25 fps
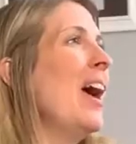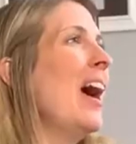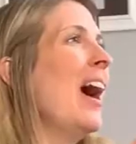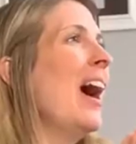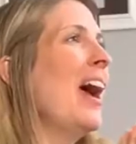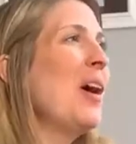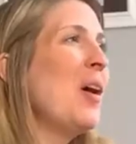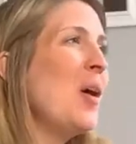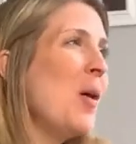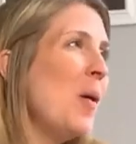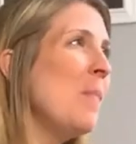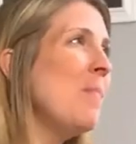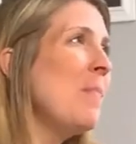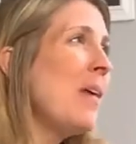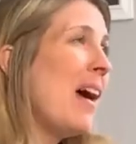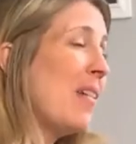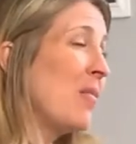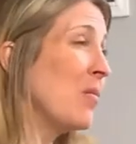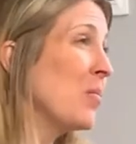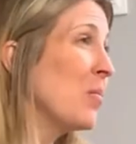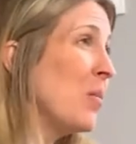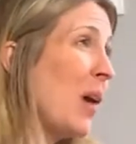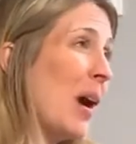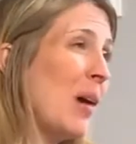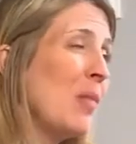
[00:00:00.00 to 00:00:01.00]
I hope
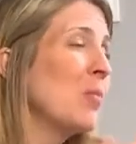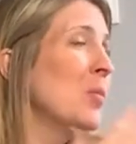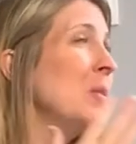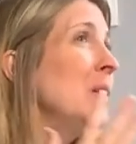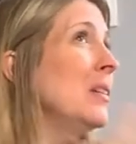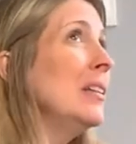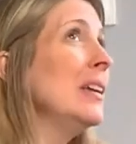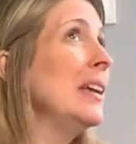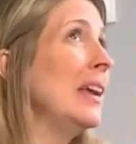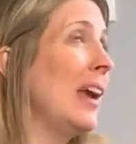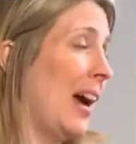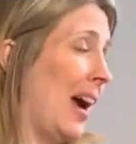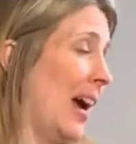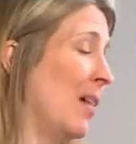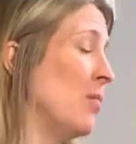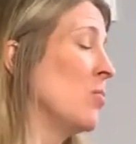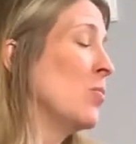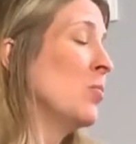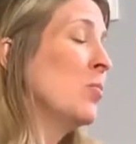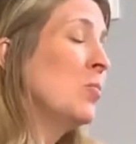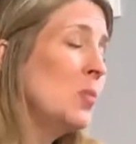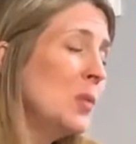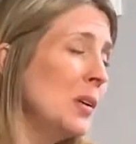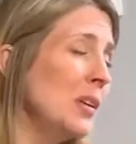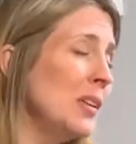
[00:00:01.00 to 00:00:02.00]
that really, I
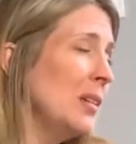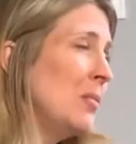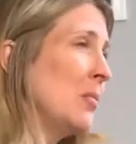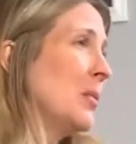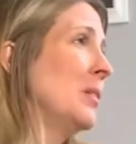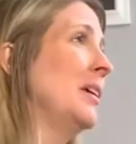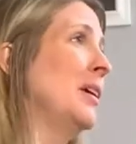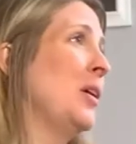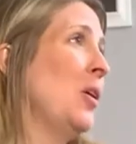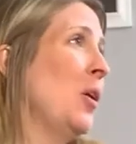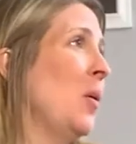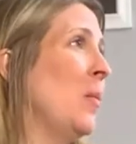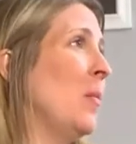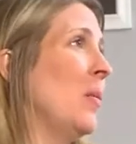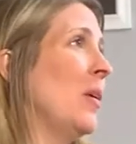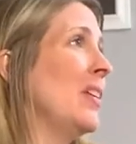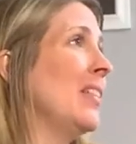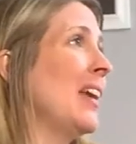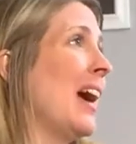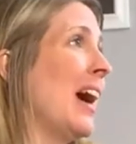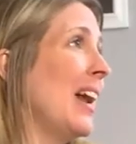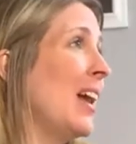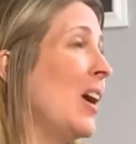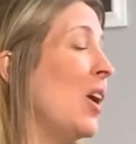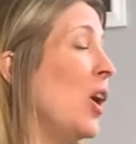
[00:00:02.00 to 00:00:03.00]
really, really hope
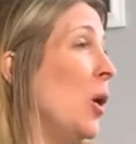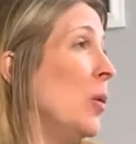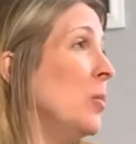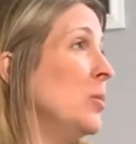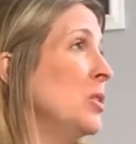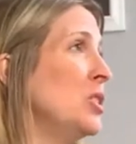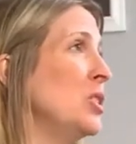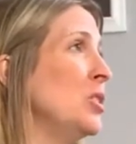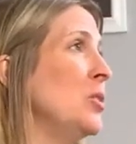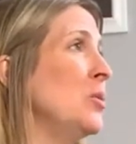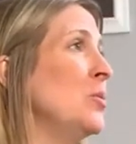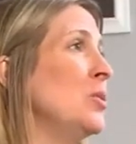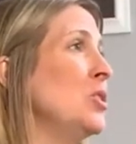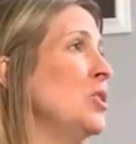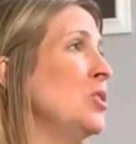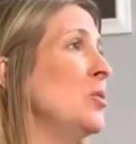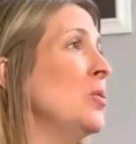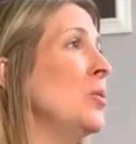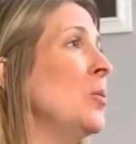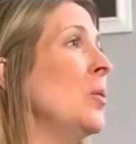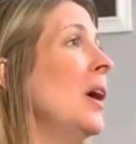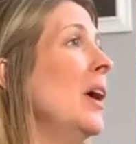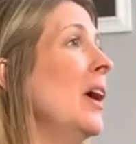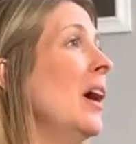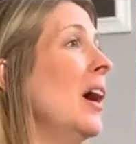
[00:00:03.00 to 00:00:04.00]
that helps you
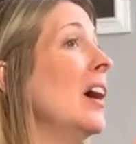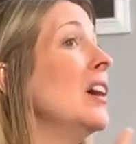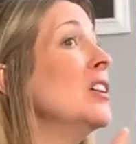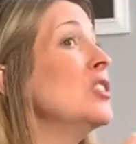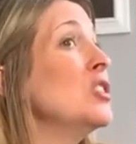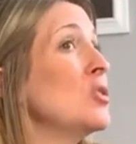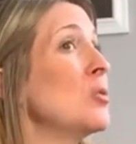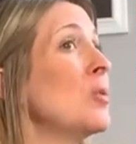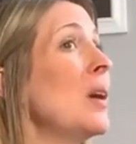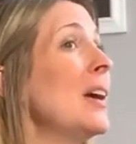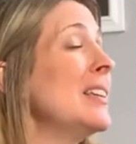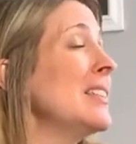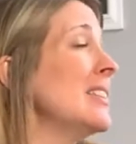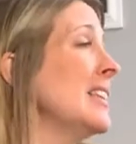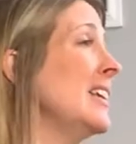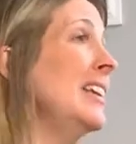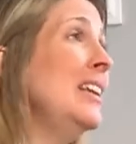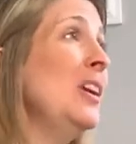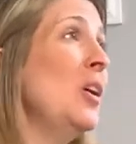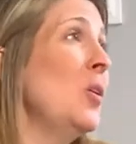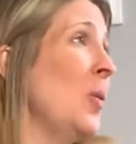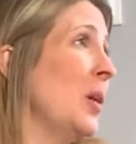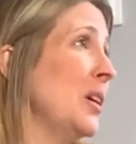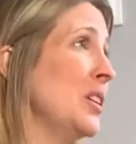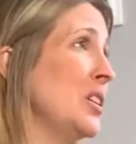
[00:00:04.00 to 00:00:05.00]
to address
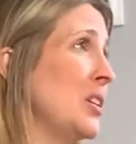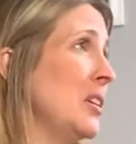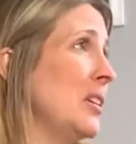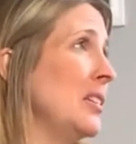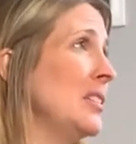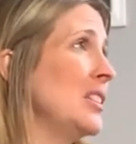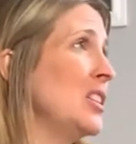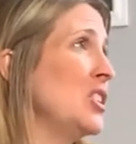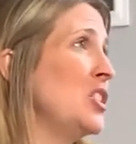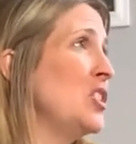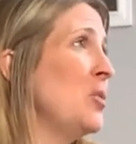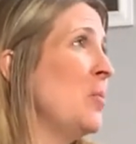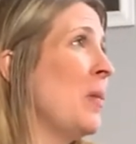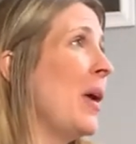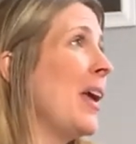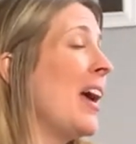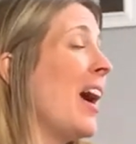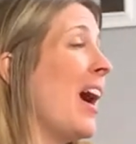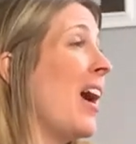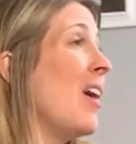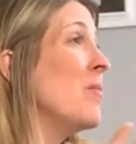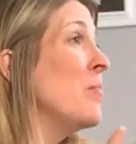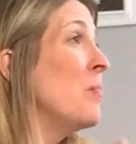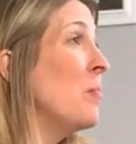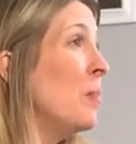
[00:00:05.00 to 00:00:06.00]
any questions that you may
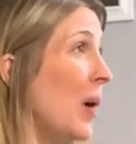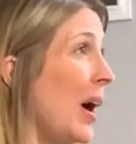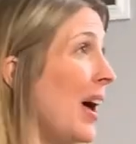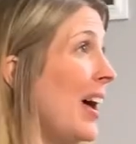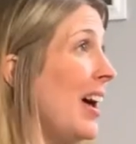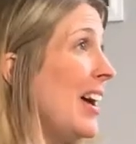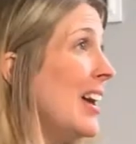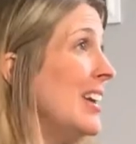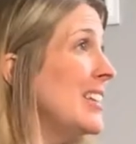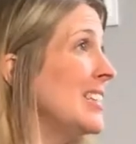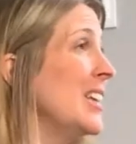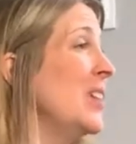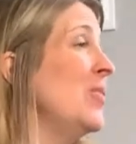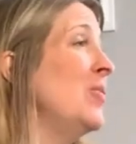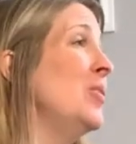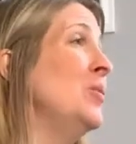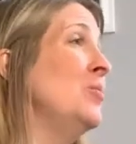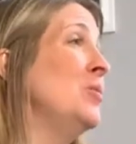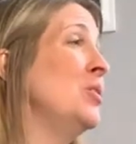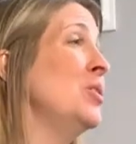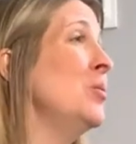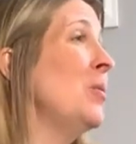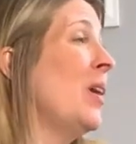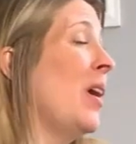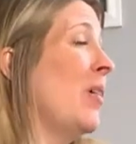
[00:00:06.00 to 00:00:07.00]
have. But if you
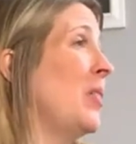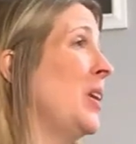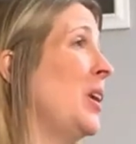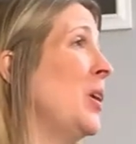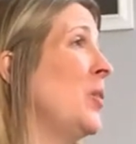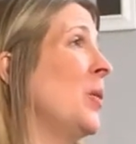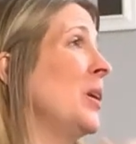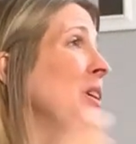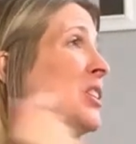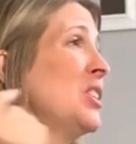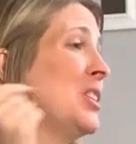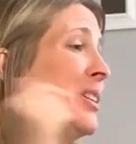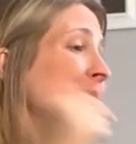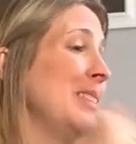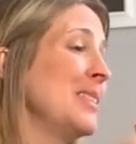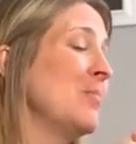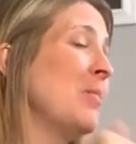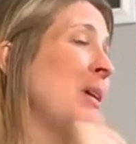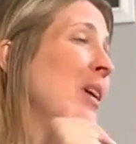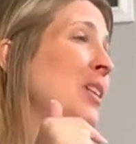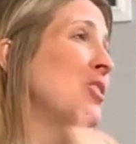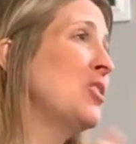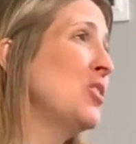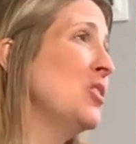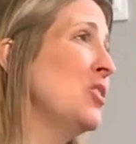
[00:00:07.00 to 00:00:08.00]
do have any questions,
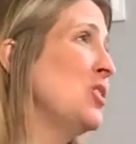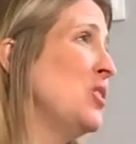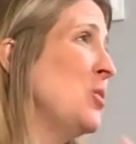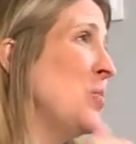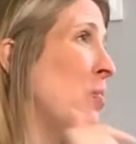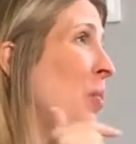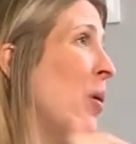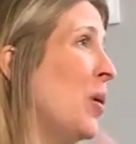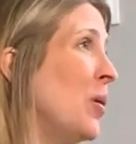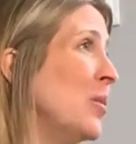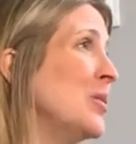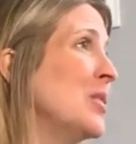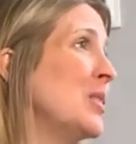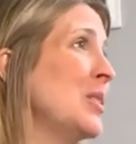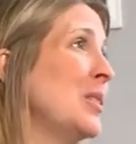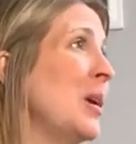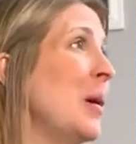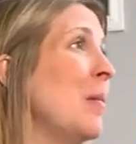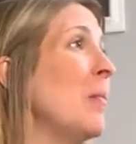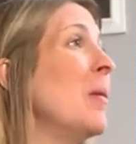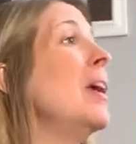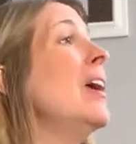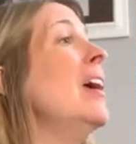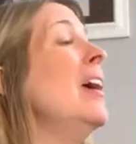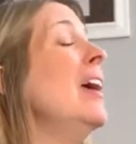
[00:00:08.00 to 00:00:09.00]
make sure to post
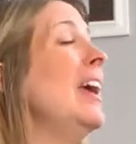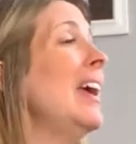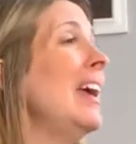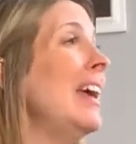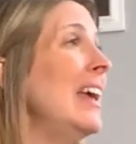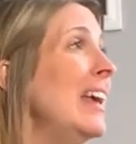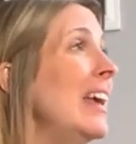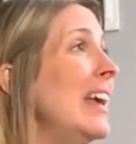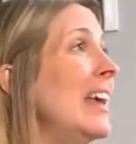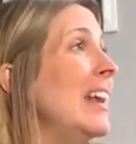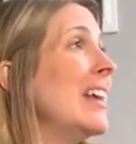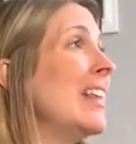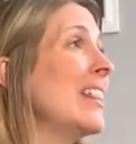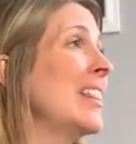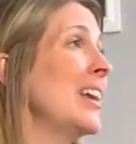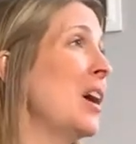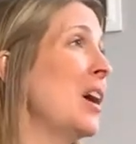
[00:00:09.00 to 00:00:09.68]
them in the